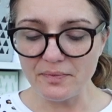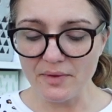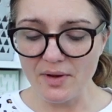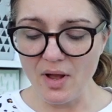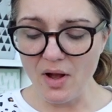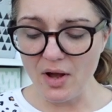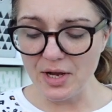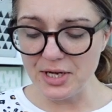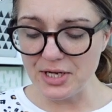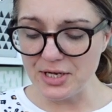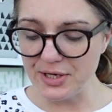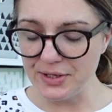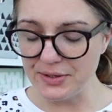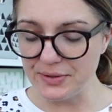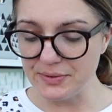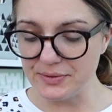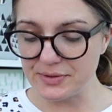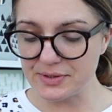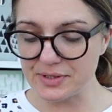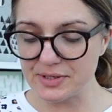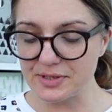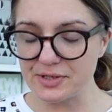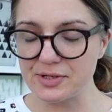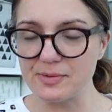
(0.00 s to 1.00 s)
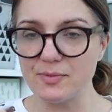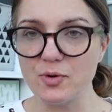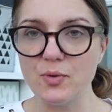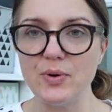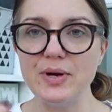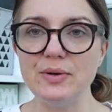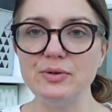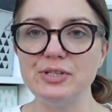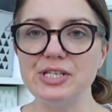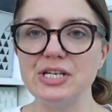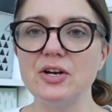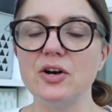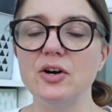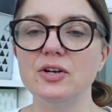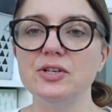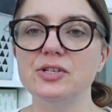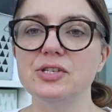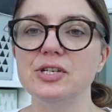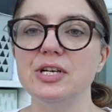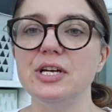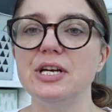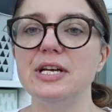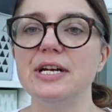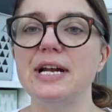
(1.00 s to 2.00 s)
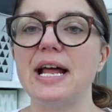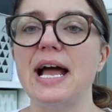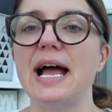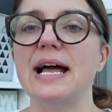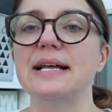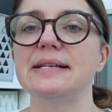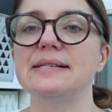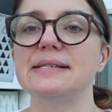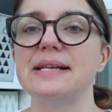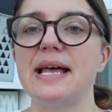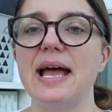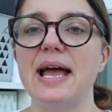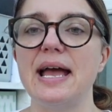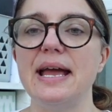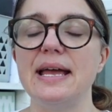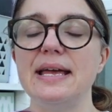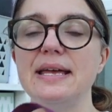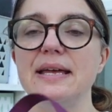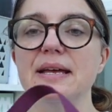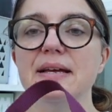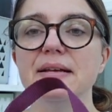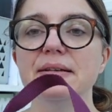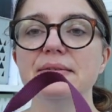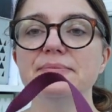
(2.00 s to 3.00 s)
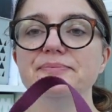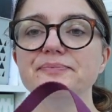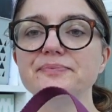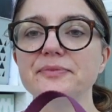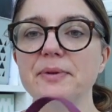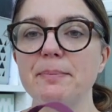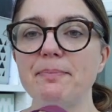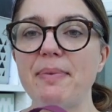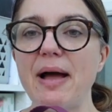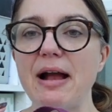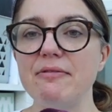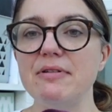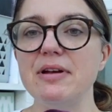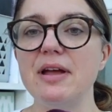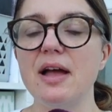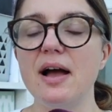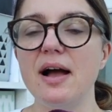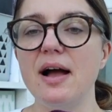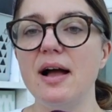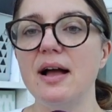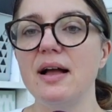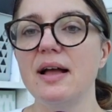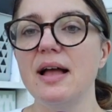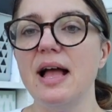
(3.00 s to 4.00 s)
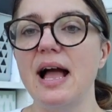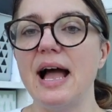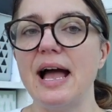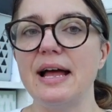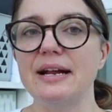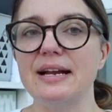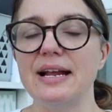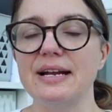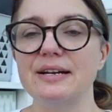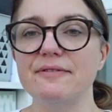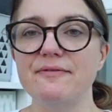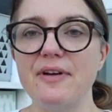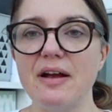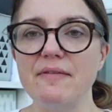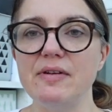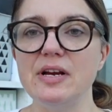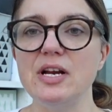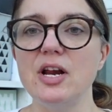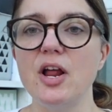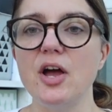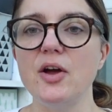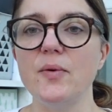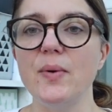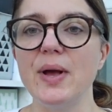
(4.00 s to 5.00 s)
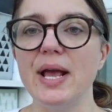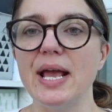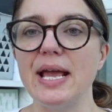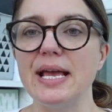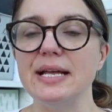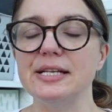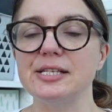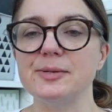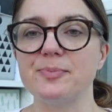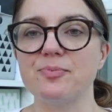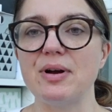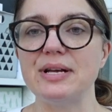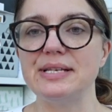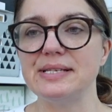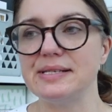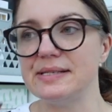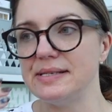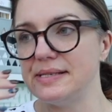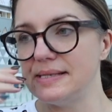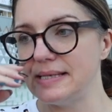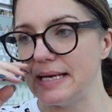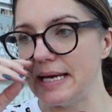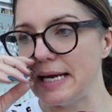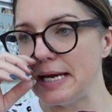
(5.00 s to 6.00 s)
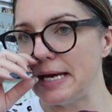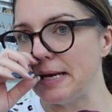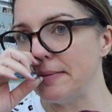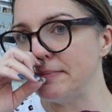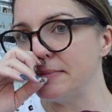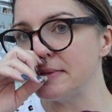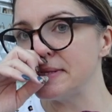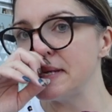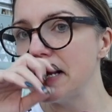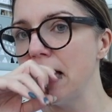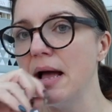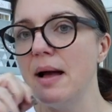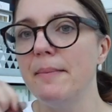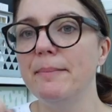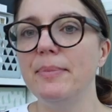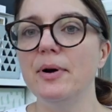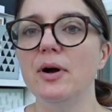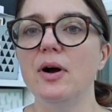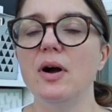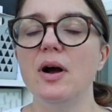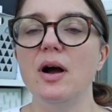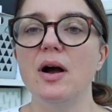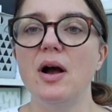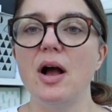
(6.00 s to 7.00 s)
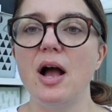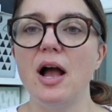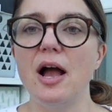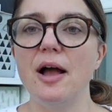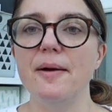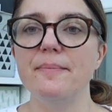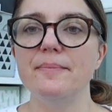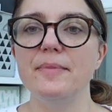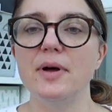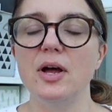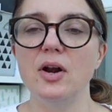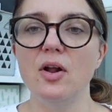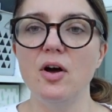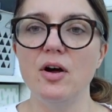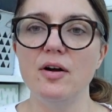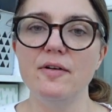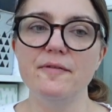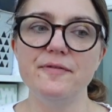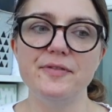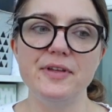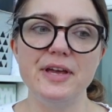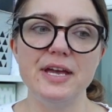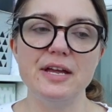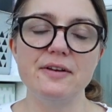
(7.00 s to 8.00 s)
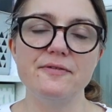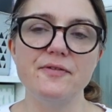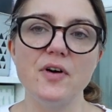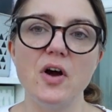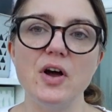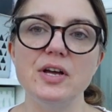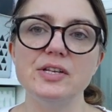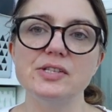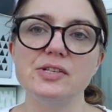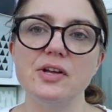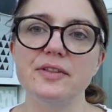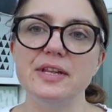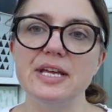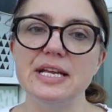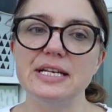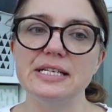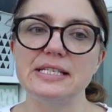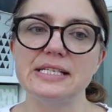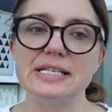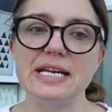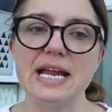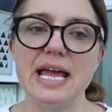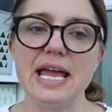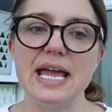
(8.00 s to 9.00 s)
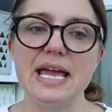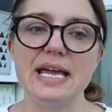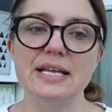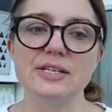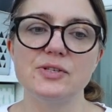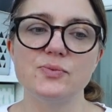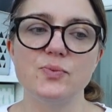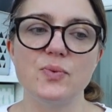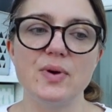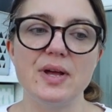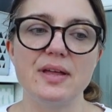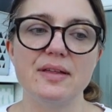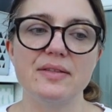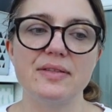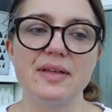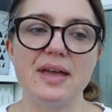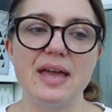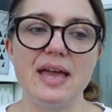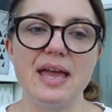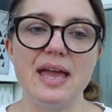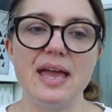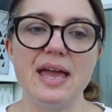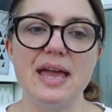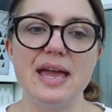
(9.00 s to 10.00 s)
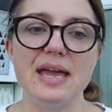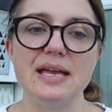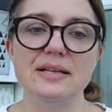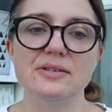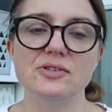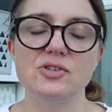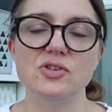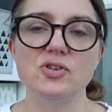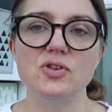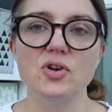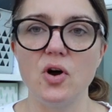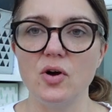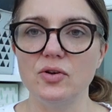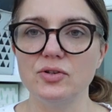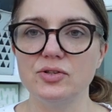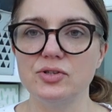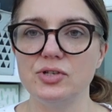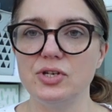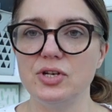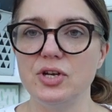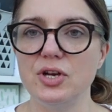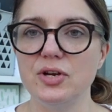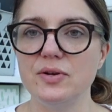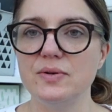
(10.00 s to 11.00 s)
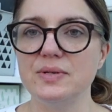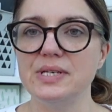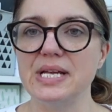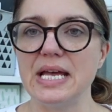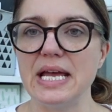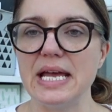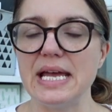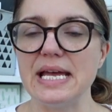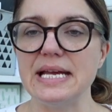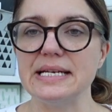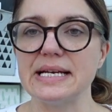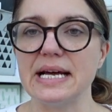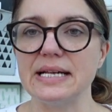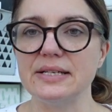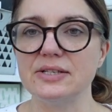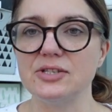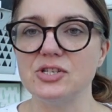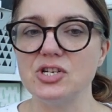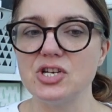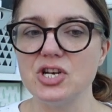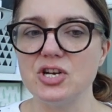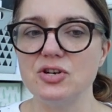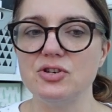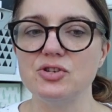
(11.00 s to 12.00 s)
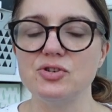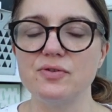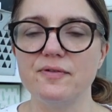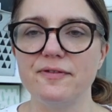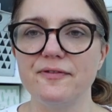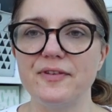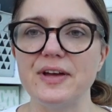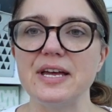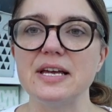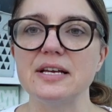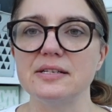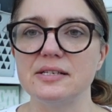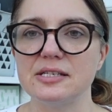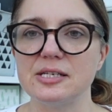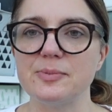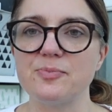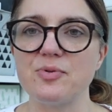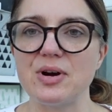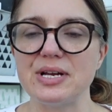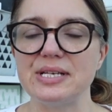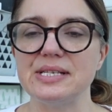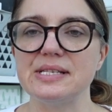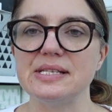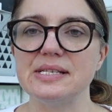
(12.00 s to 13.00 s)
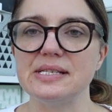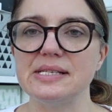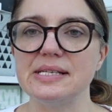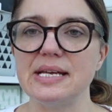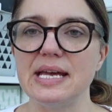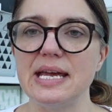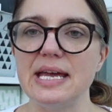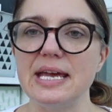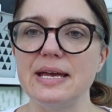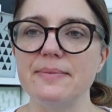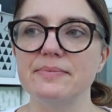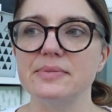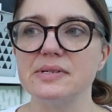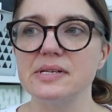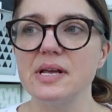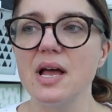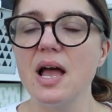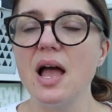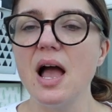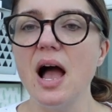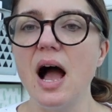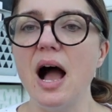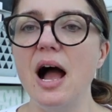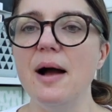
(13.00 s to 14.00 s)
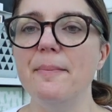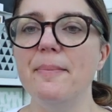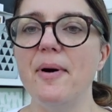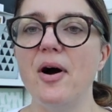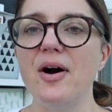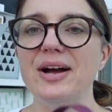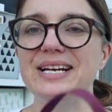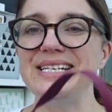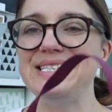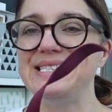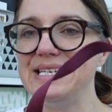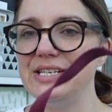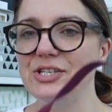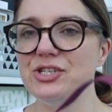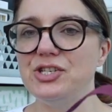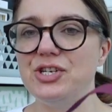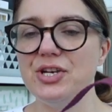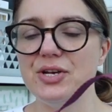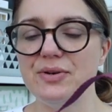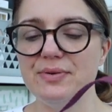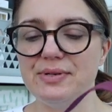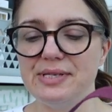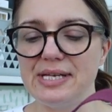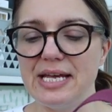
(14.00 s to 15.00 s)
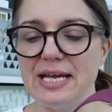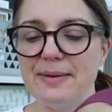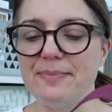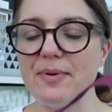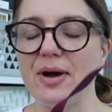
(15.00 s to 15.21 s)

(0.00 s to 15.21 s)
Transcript: I used some quilting cotton as a barrier and had a very low heat to press the seams. But a lot of the advice on the internet is with it is not to use heat and to use your fingers to press the seams. But I did use heat,